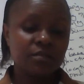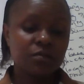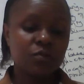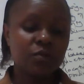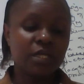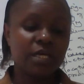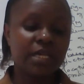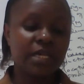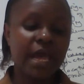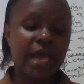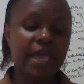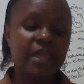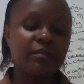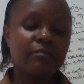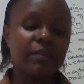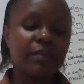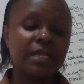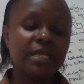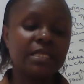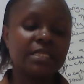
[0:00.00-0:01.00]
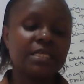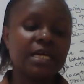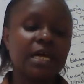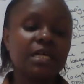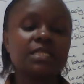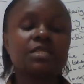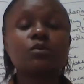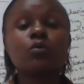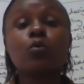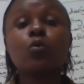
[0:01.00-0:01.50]
to the right
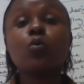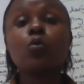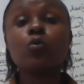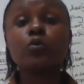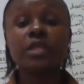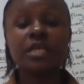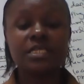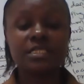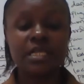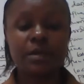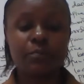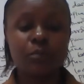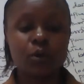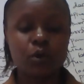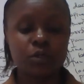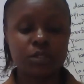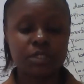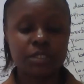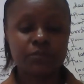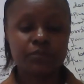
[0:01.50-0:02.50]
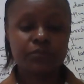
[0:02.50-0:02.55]
managers who they support.